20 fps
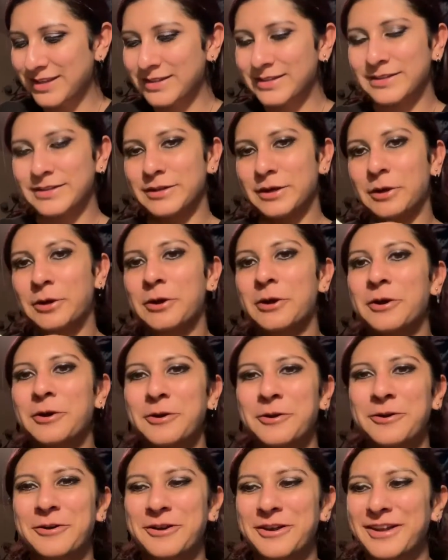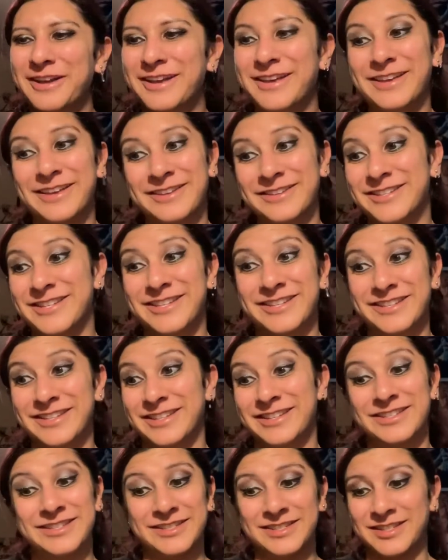So
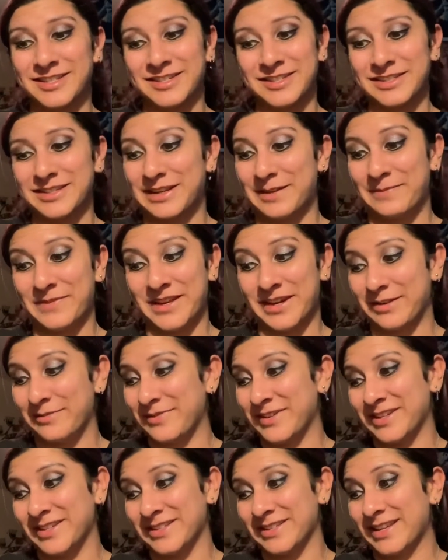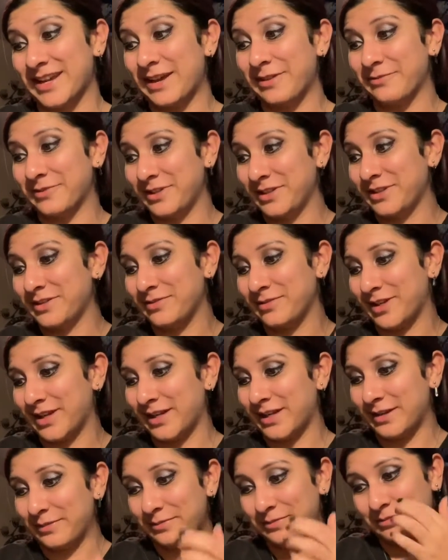just gonna stop there because I really do like
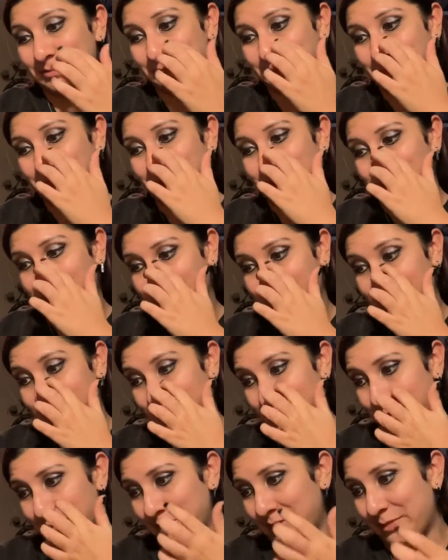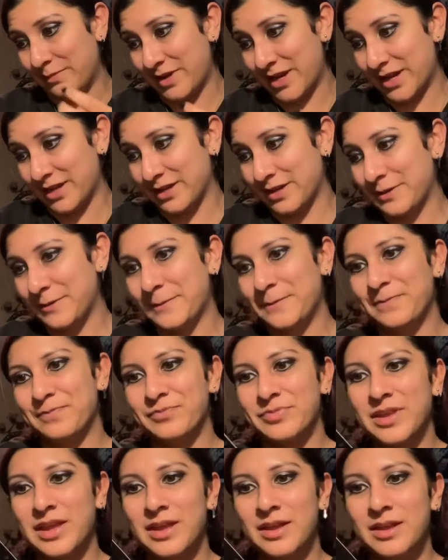it, but the boyfriend got me mad.
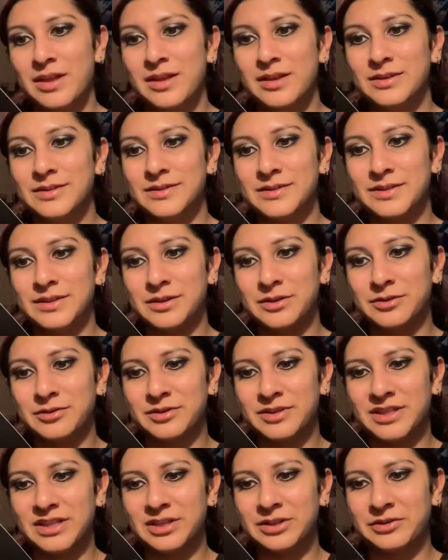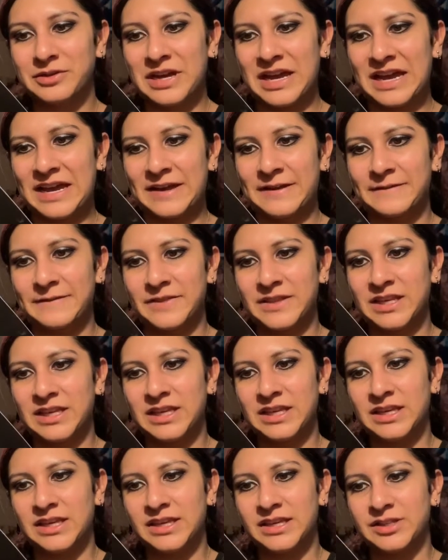So then you have
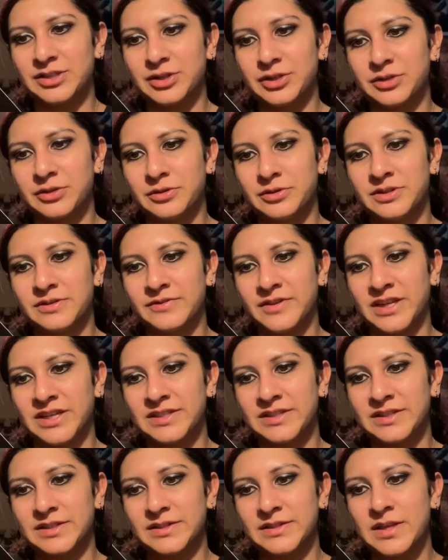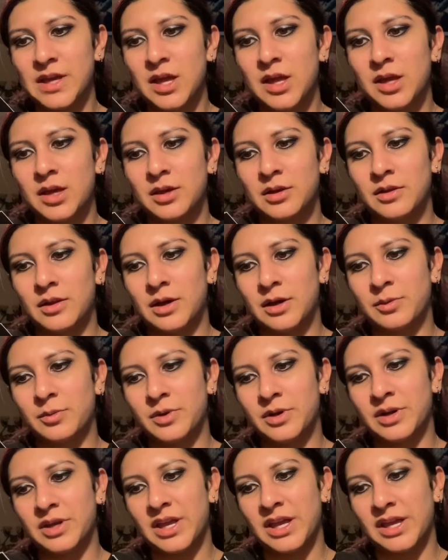the Internal Devices
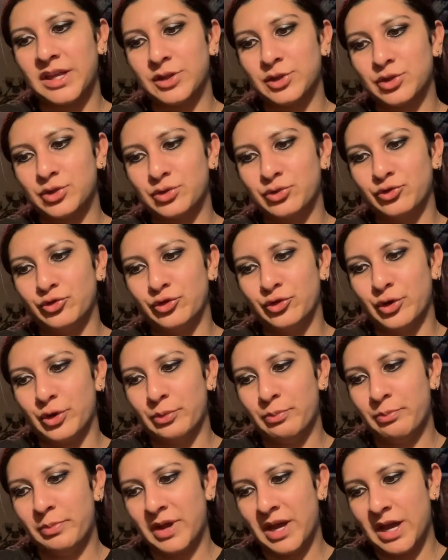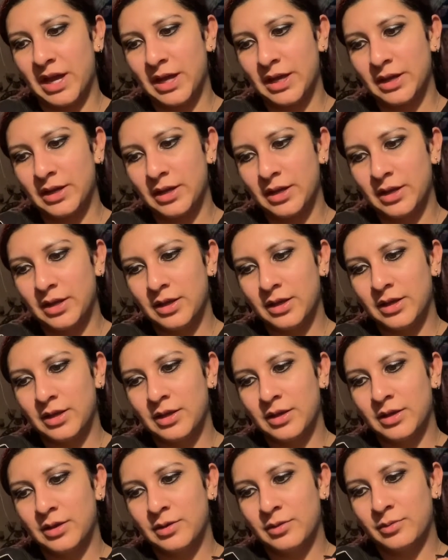Clockwork Angel Notepad,
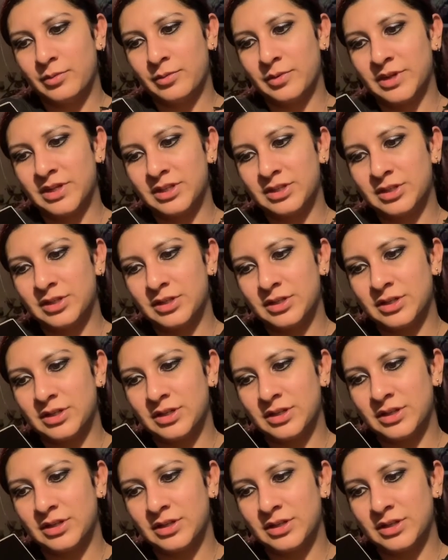which,